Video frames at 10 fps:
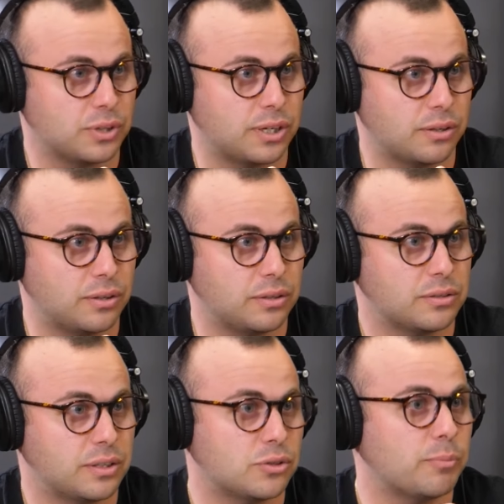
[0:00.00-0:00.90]
side of
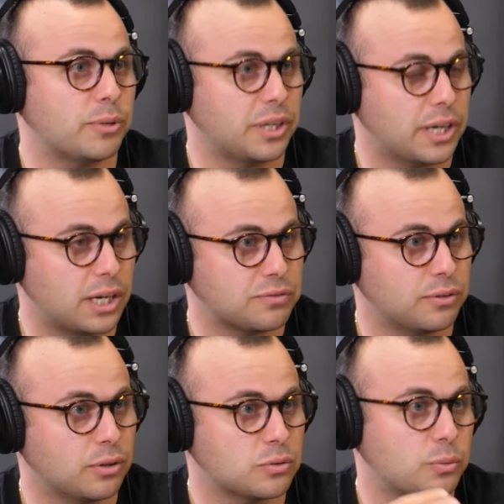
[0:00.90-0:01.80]
things, interpreting cash
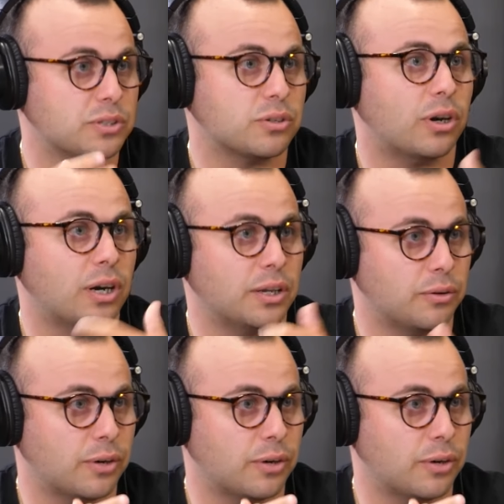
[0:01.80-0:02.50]
flows, when to hire the